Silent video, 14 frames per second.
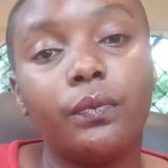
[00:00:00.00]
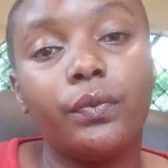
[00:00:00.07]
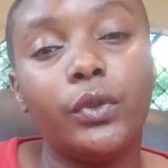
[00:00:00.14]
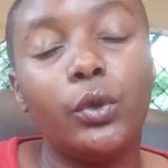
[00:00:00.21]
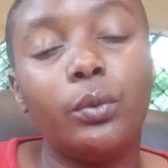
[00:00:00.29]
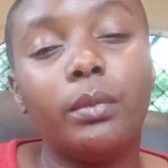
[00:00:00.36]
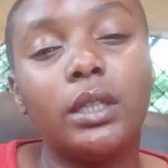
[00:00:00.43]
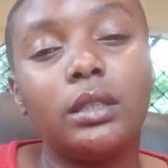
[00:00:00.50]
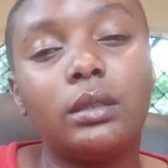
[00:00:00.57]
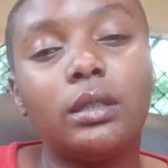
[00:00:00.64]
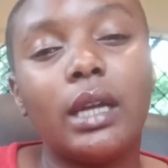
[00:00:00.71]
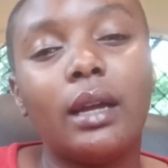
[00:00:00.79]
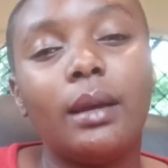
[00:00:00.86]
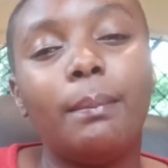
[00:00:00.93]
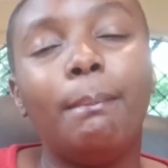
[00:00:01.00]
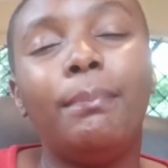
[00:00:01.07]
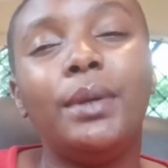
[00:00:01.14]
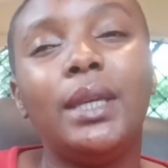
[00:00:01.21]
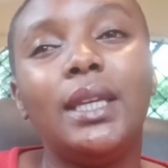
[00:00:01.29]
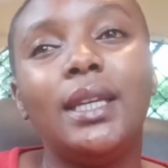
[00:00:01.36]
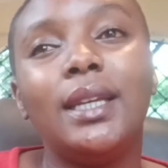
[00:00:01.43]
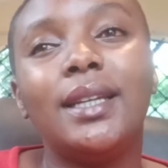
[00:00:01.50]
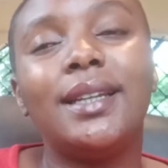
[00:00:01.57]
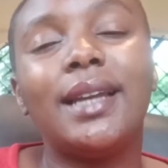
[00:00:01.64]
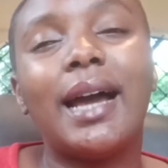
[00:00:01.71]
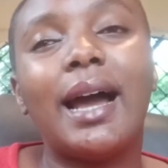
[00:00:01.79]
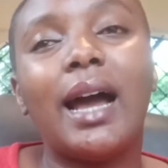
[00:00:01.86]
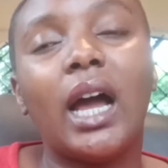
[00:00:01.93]
You must be in
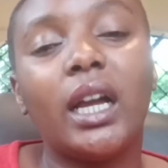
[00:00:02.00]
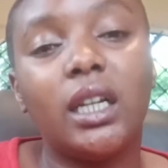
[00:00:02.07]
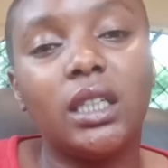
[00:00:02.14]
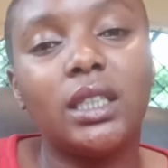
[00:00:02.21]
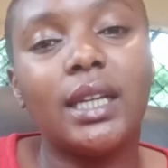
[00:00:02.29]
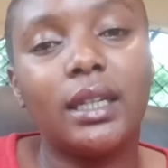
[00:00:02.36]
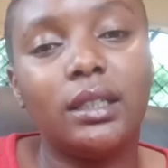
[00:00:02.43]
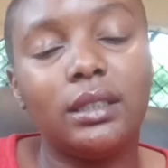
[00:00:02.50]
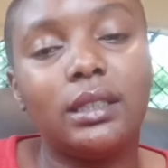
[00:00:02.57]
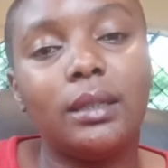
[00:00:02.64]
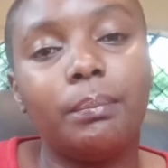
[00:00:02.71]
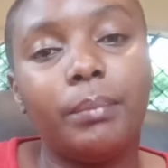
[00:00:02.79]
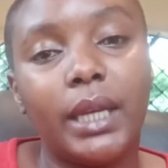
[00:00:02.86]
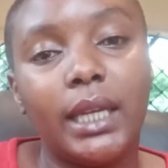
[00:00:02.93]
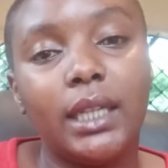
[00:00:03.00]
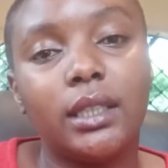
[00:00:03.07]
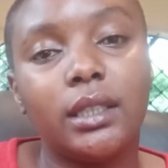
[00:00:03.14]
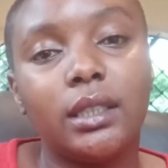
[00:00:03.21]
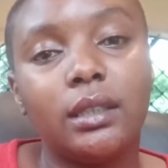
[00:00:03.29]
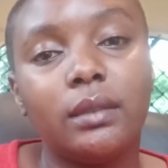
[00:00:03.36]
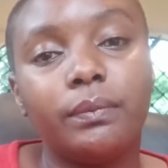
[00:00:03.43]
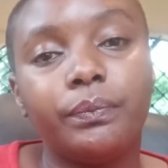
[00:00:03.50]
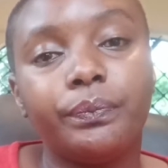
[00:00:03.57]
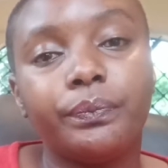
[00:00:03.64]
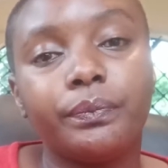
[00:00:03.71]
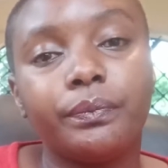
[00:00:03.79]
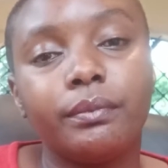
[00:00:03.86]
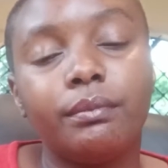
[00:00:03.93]
agonizing pain
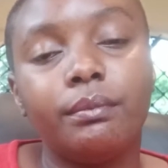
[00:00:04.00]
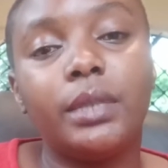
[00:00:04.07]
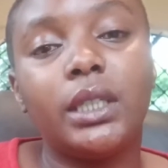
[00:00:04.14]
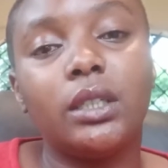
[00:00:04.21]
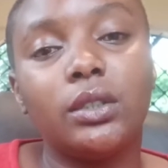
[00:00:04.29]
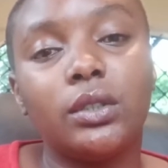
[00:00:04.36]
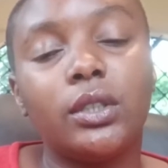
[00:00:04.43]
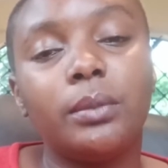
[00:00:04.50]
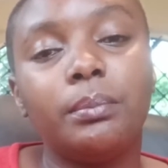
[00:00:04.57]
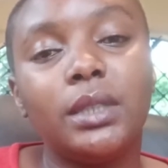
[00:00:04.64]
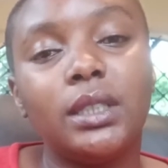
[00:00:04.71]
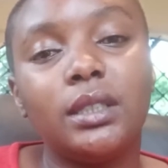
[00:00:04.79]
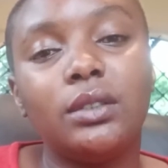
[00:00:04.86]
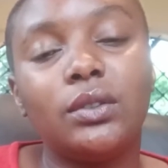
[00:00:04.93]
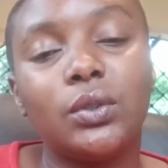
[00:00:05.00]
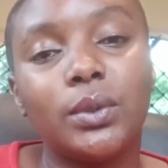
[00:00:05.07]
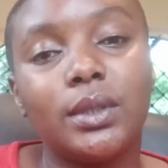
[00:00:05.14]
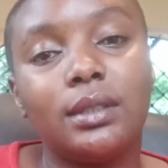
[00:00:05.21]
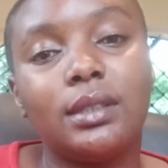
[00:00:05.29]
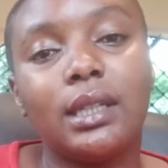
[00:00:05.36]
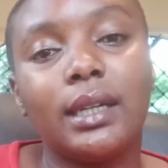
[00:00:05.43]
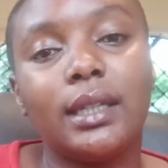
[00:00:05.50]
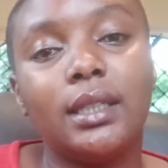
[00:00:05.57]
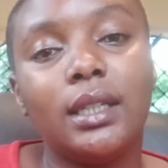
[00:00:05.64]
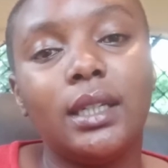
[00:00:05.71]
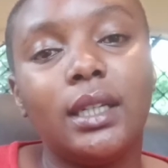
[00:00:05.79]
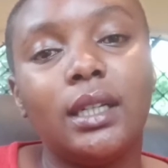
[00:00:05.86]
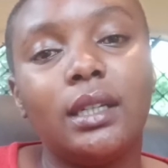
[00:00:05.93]
because committing suicide
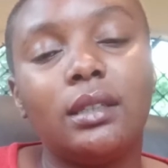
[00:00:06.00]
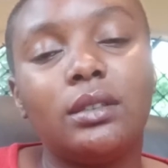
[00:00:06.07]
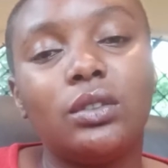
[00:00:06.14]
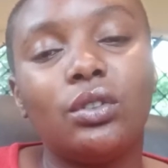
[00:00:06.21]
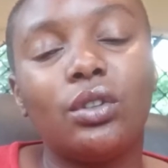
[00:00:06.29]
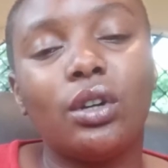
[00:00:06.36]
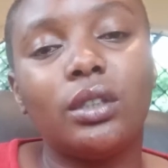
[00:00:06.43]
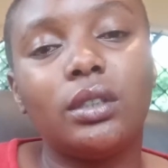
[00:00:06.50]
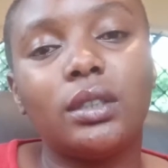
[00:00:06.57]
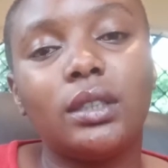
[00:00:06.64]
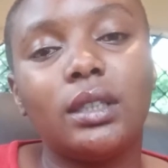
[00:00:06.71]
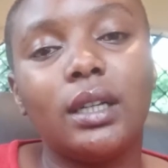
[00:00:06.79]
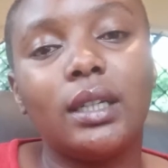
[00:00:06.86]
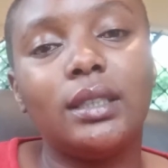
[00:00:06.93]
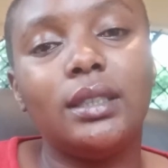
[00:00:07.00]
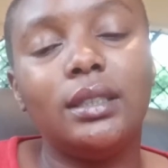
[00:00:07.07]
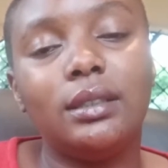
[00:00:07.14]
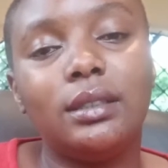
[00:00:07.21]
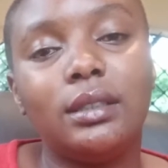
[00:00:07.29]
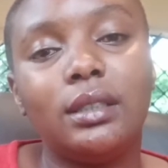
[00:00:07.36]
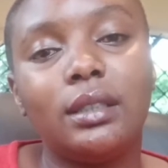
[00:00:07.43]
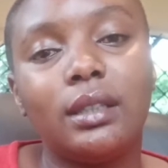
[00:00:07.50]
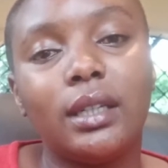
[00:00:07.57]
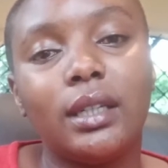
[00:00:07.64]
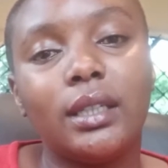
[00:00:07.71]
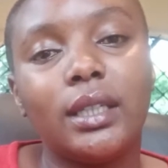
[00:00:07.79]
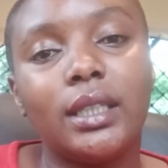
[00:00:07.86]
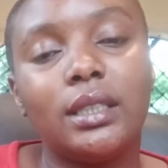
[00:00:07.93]
is not an easy
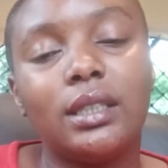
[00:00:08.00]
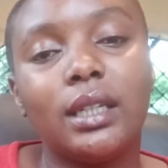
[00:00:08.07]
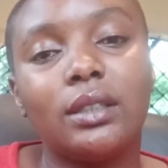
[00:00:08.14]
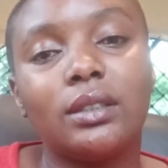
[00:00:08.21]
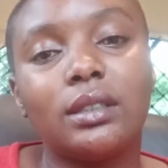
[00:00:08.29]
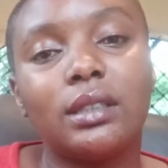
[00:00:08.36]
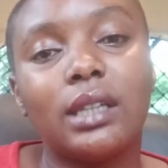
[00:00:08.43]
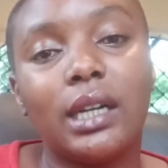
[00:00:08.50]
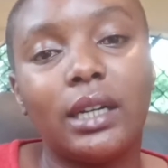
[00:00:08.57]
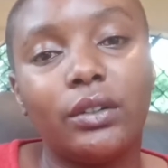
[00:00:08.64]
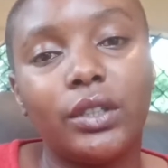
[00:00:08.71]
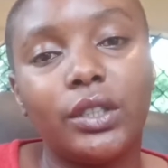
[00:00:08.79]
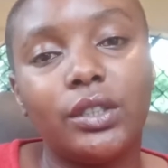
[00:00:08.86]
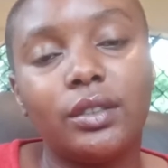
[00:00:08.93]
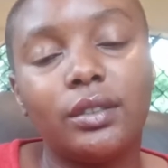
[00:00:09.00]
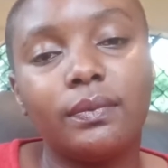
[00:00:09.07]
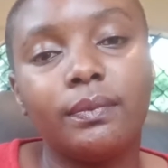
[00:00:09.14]
thing. It takes courage.